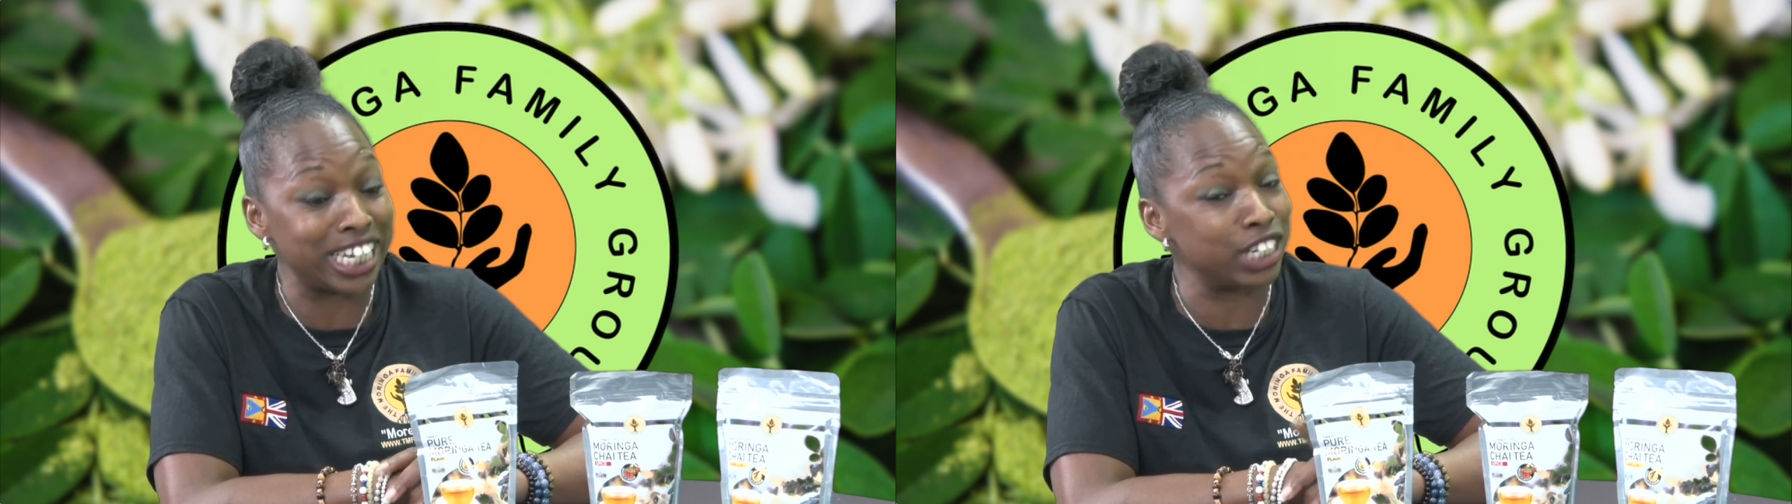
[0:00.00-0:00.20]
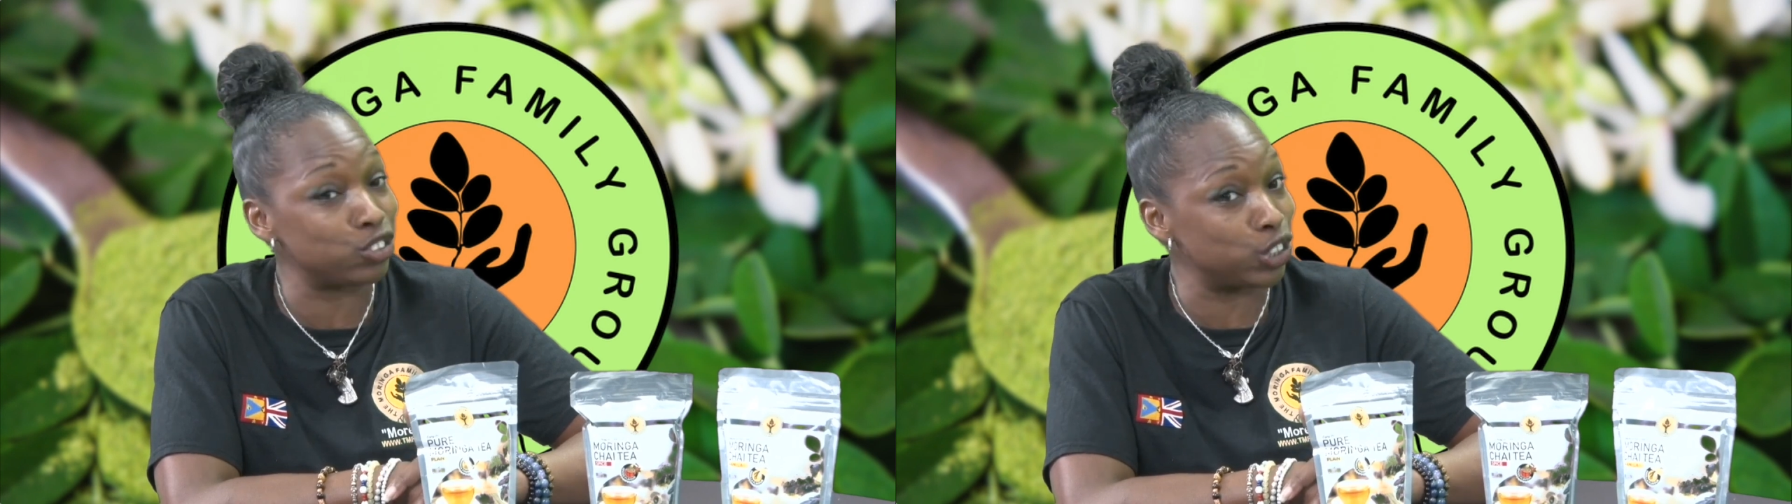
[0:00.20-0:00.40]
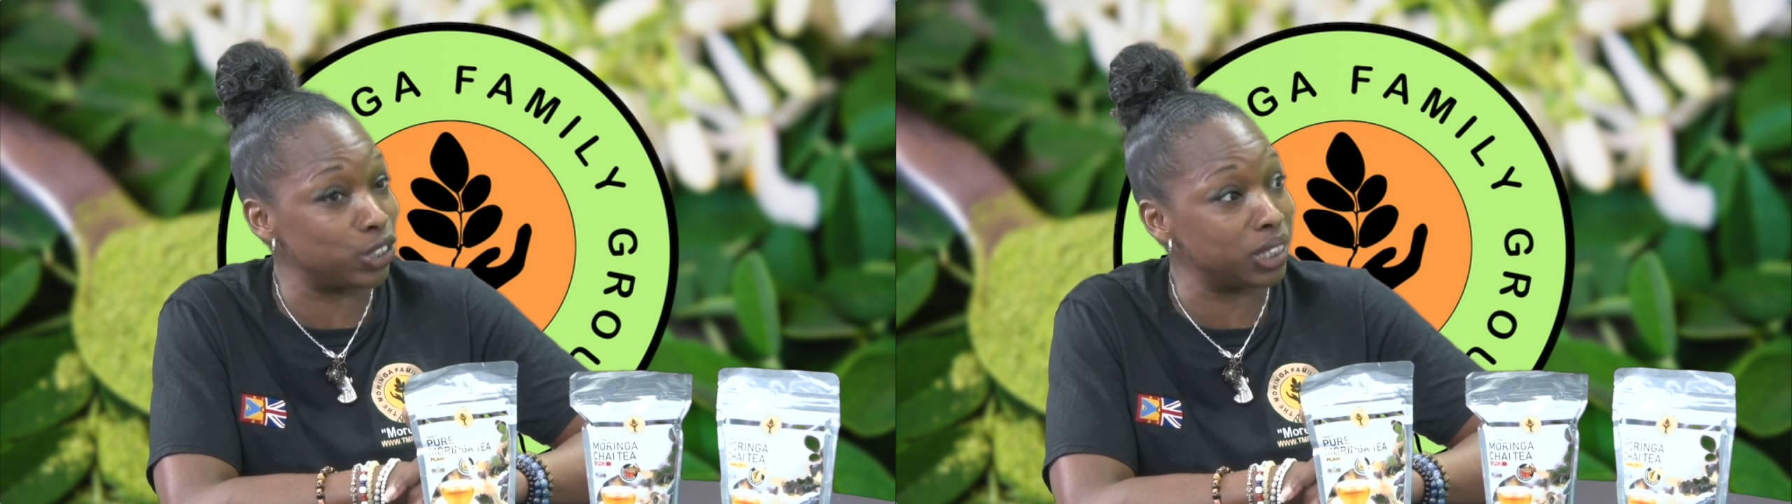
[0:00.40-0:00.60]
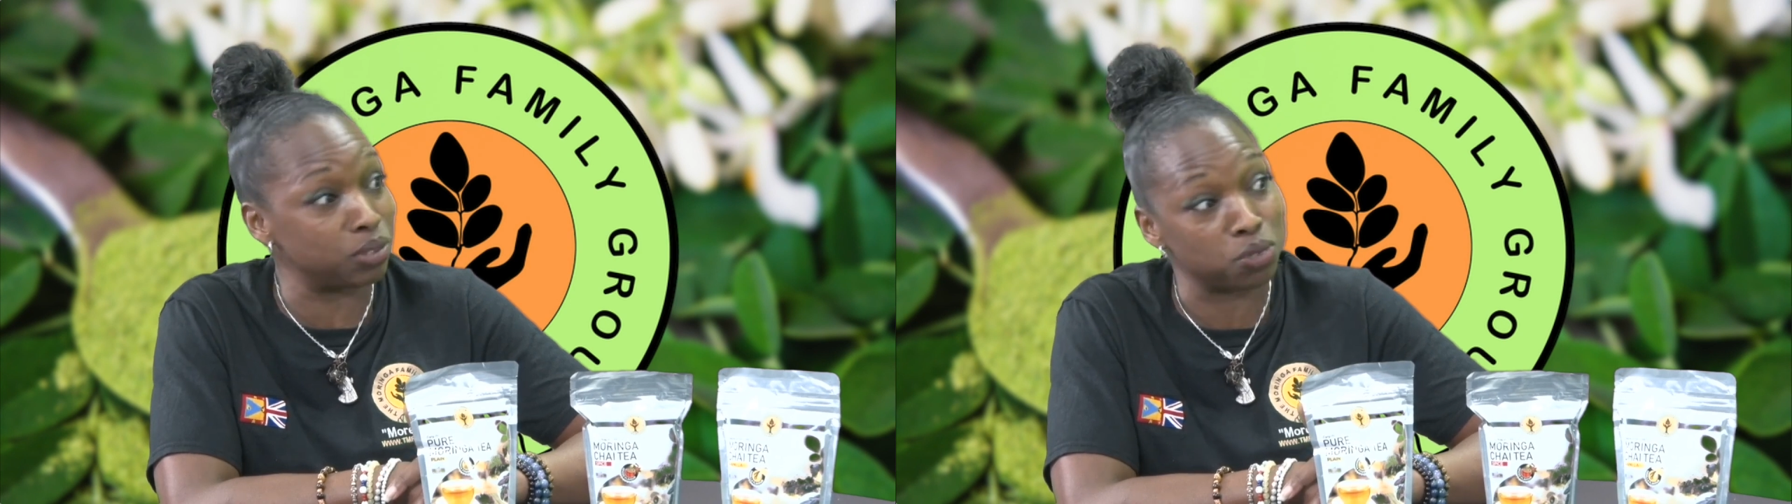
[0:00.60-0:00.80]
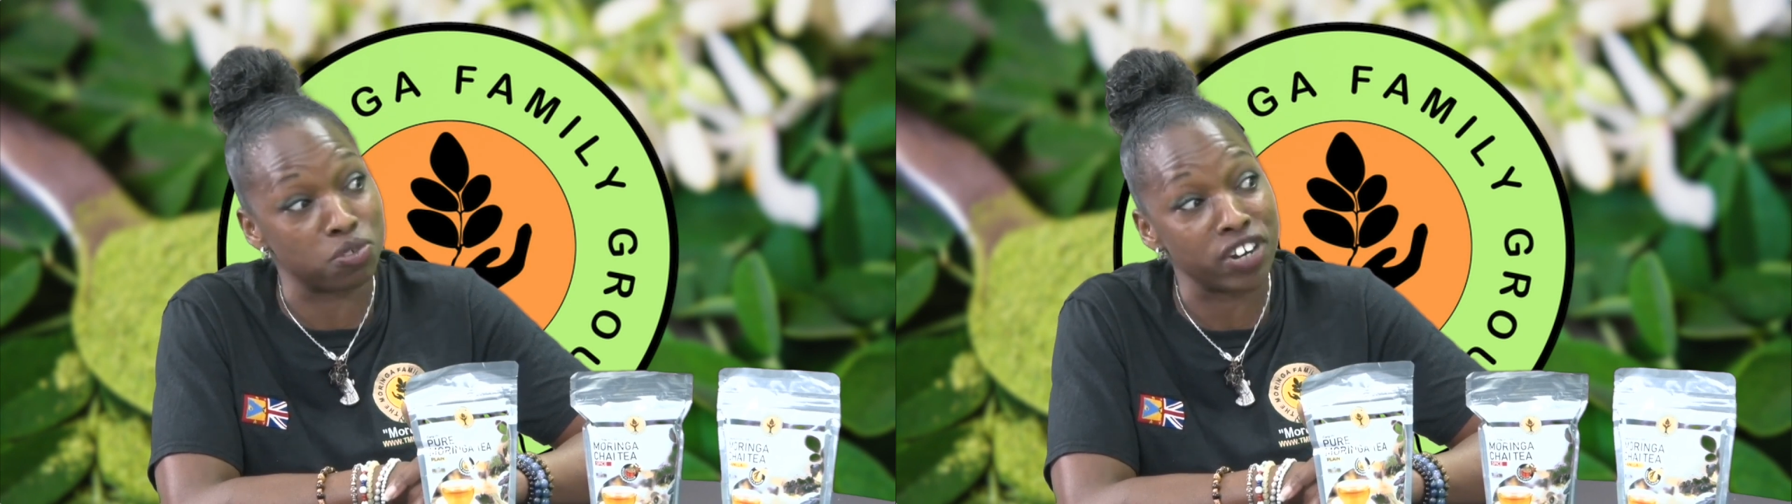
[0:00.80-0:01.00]
introduced him to
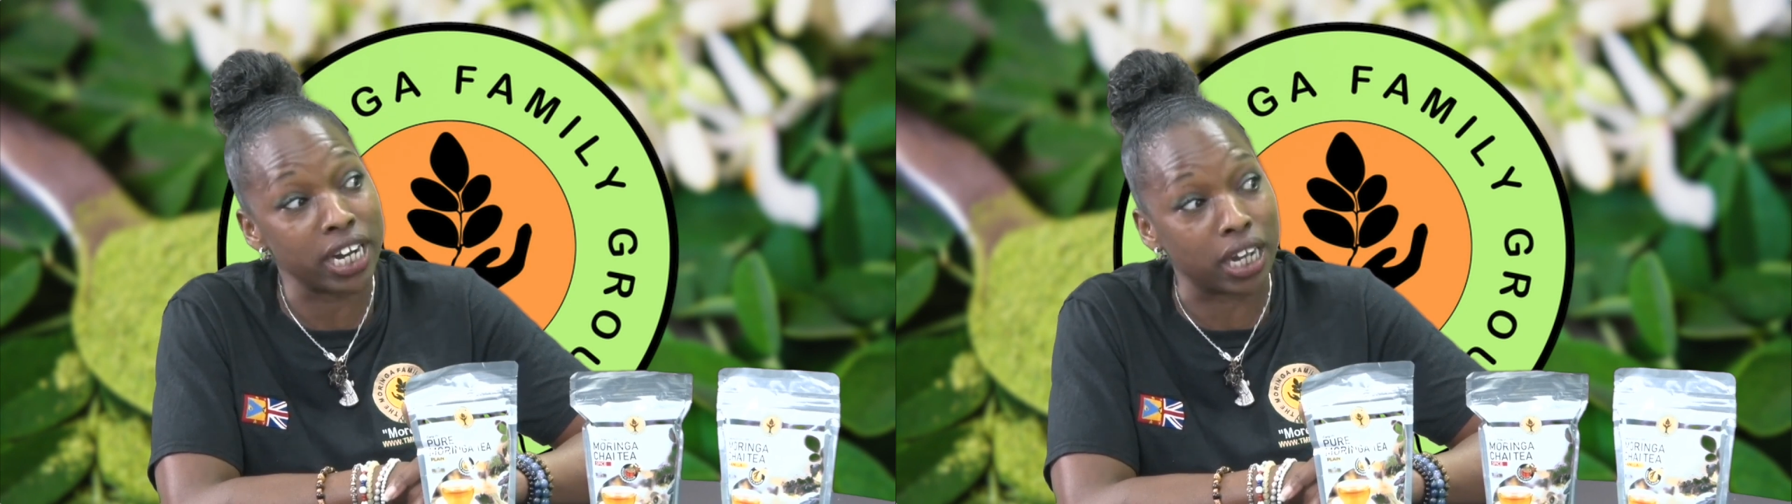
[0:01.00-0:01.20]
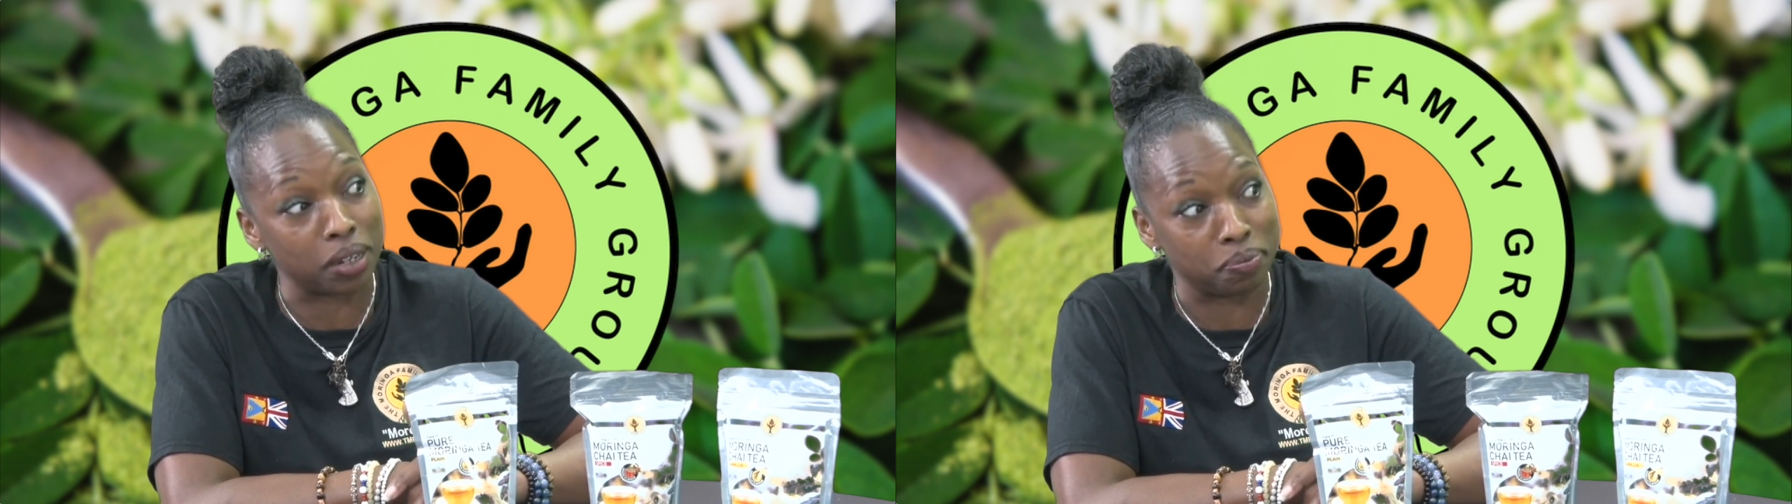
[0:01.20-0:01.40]
Moringa.